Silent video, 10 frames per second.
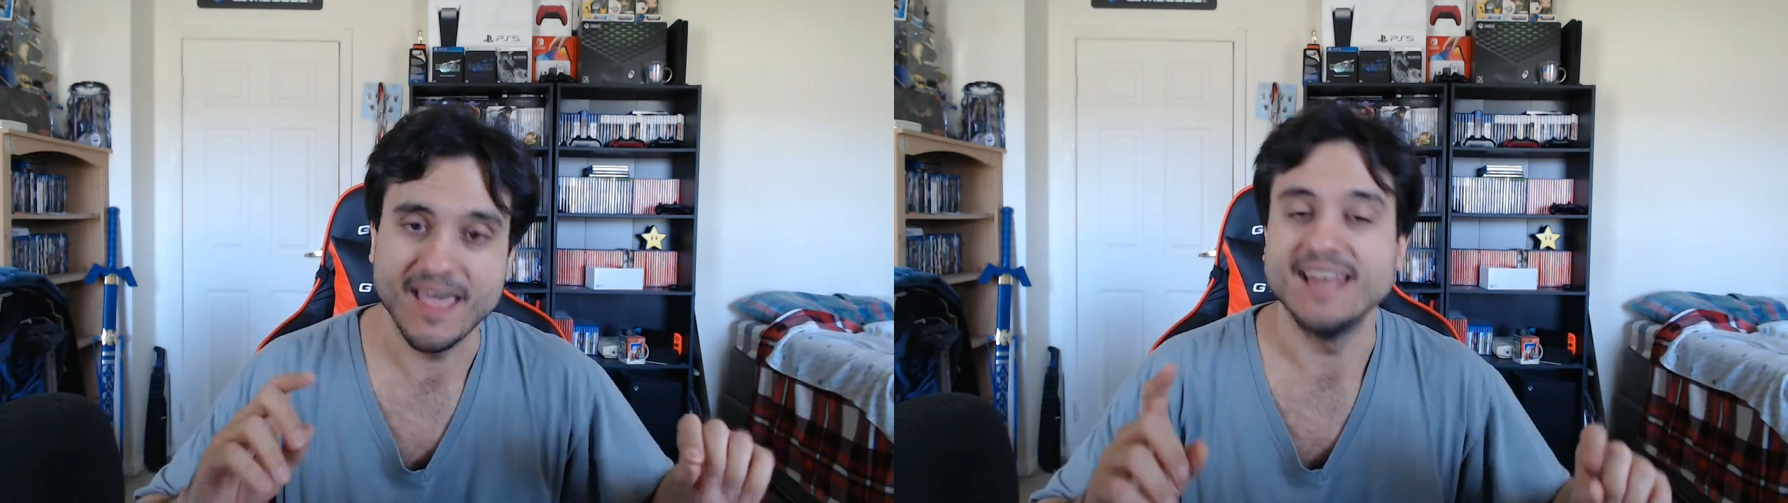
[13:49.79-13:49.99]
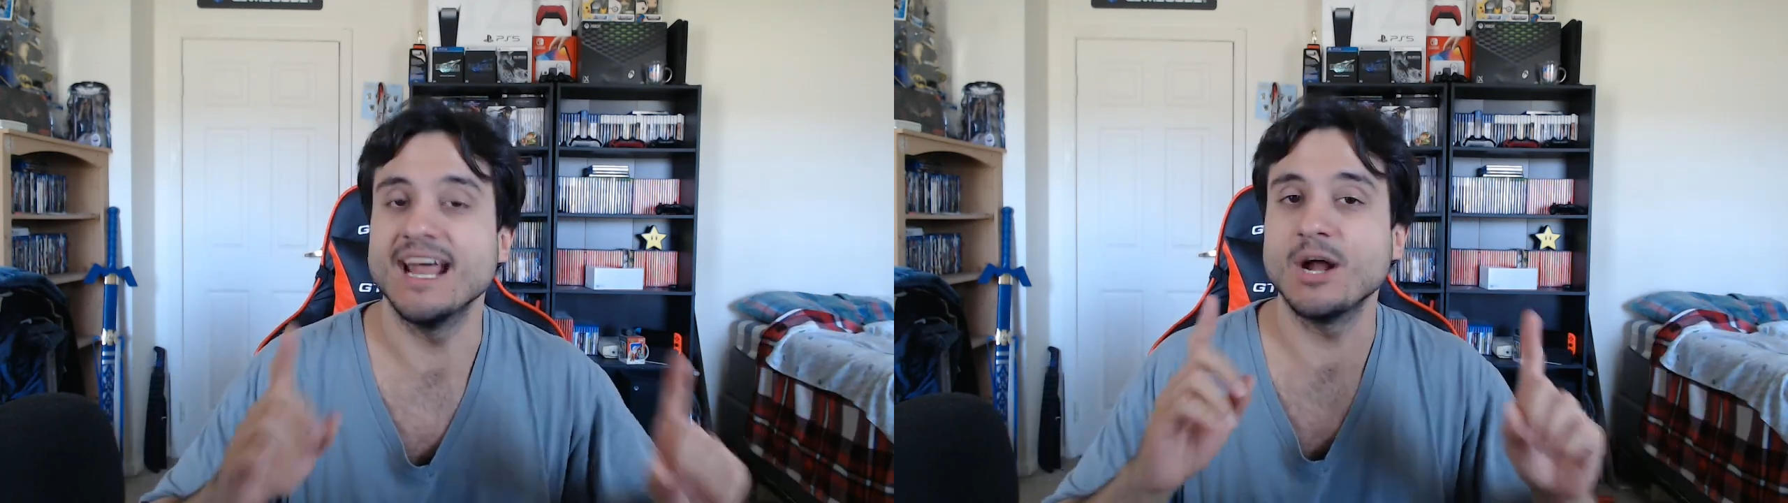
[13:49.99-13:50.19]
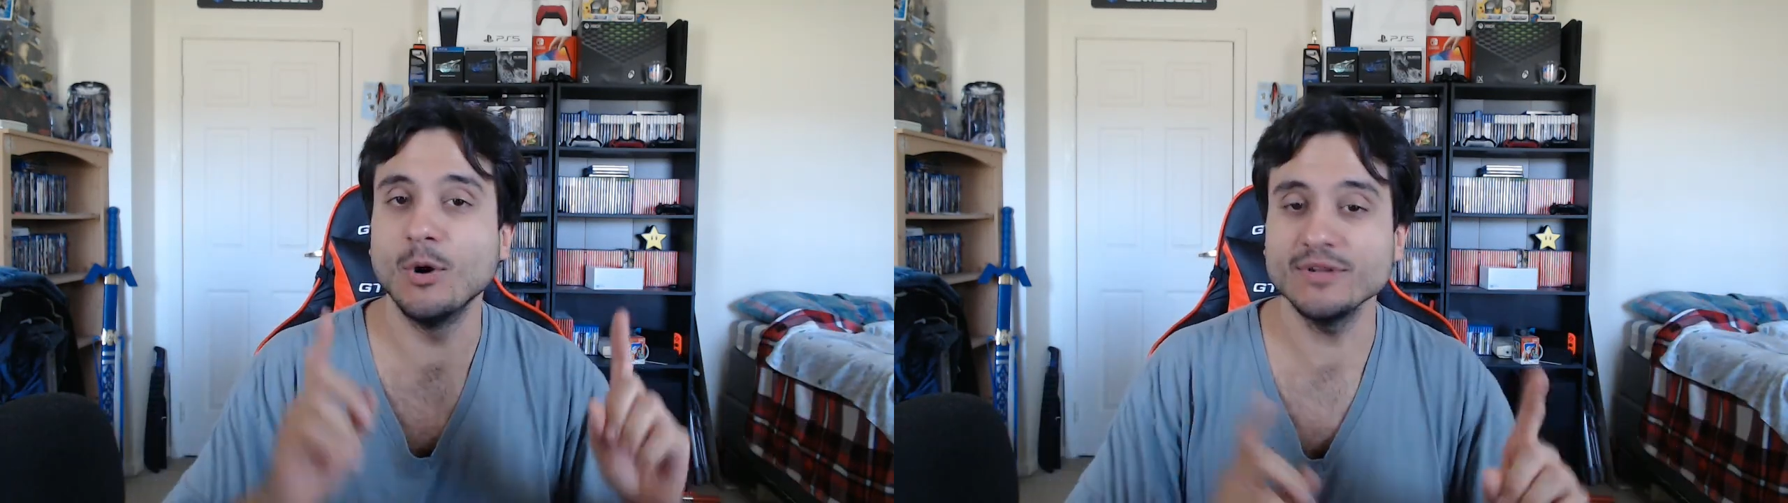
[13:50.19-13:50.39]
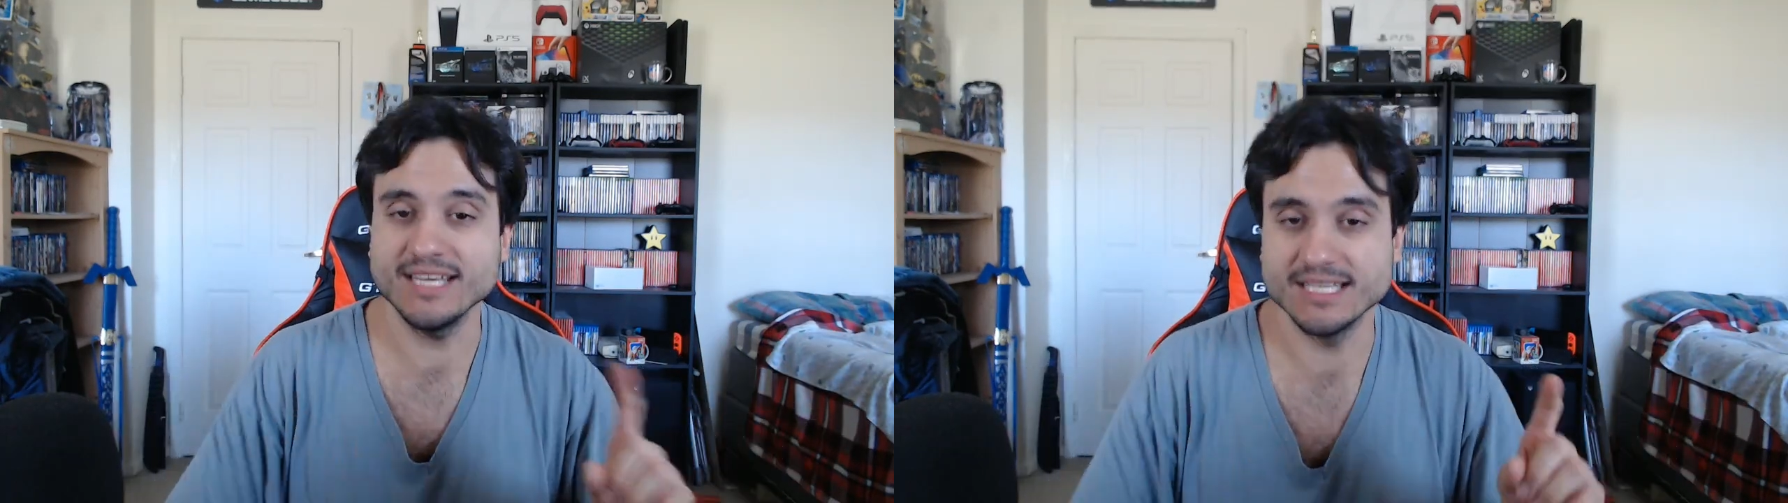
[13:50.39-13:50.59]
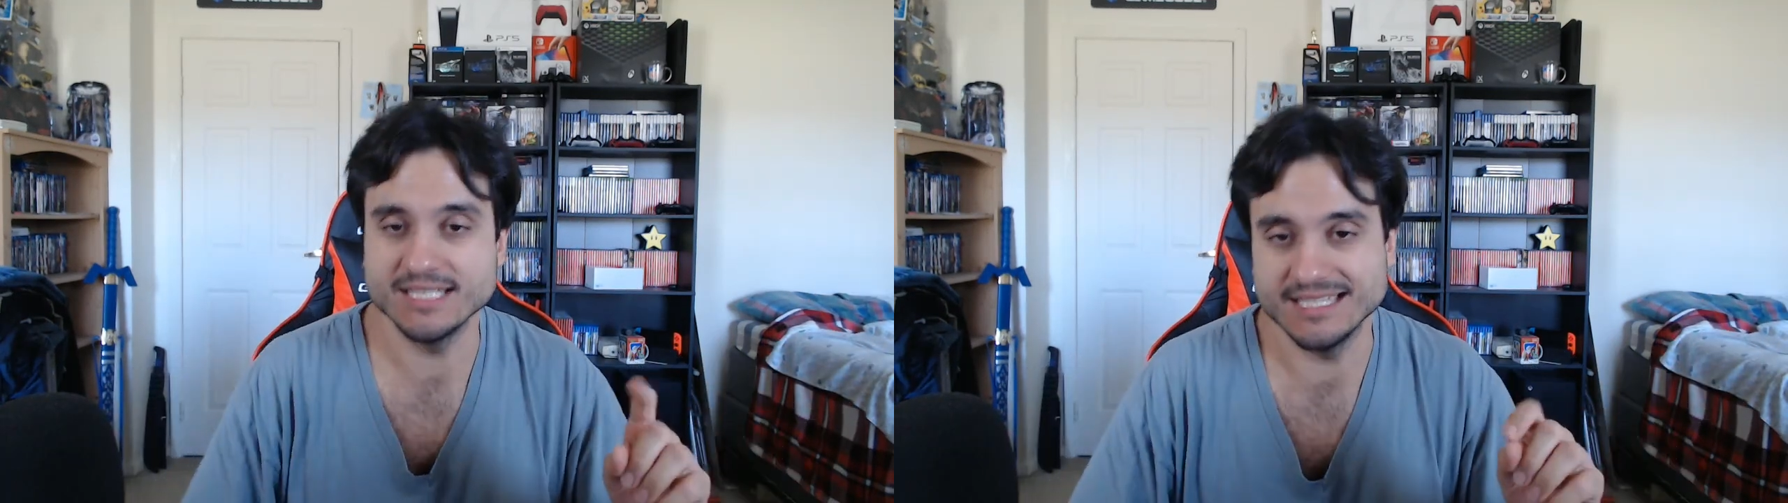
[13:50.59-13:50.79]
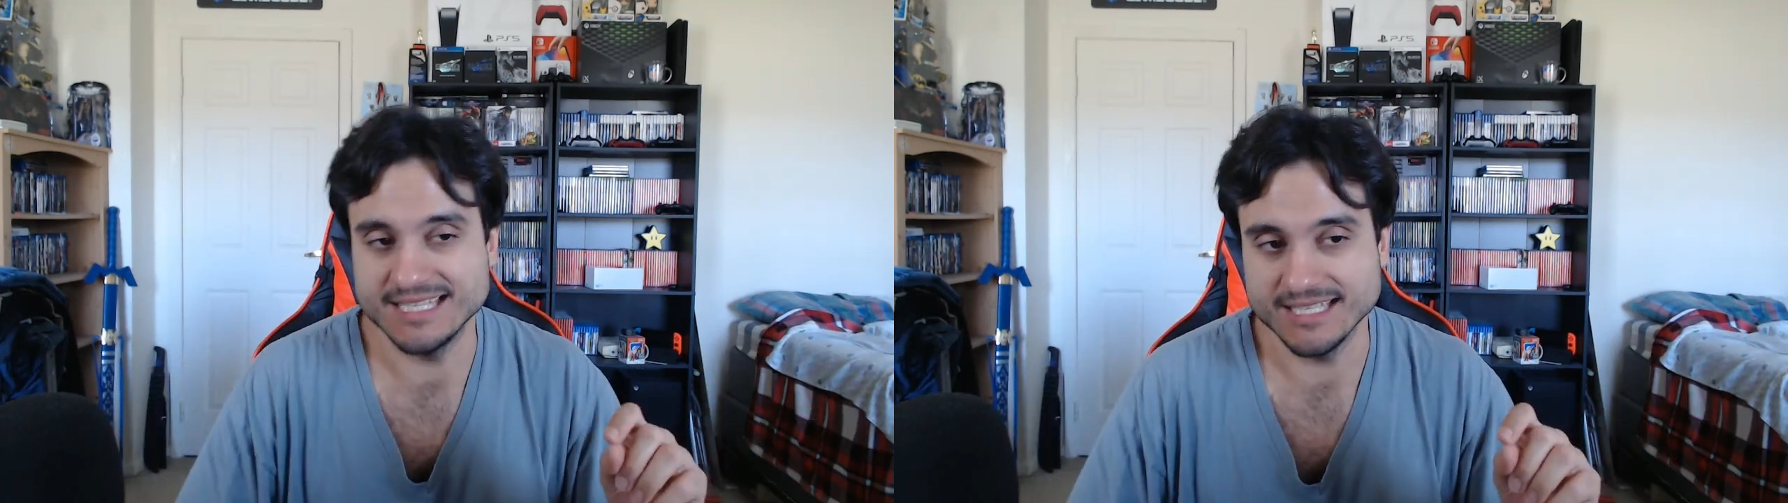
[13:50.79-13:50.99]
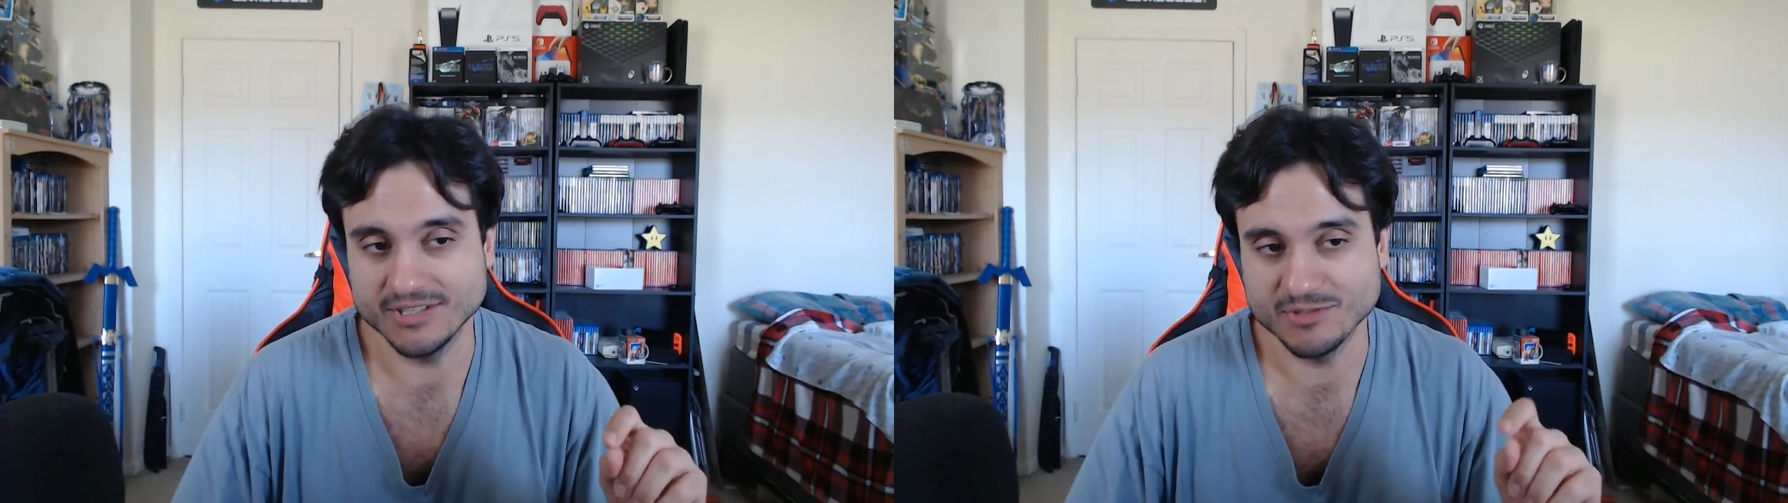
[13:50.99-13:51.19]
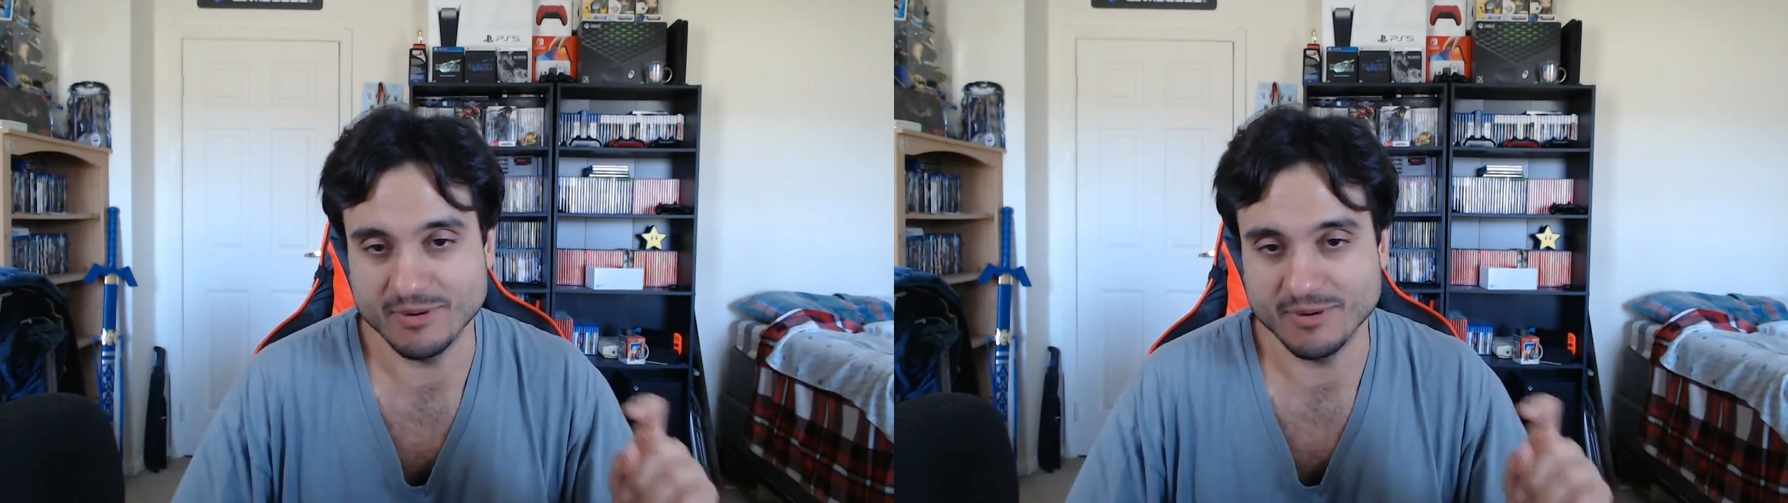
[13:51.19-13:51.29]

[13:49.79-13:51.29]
Not only is it sealed,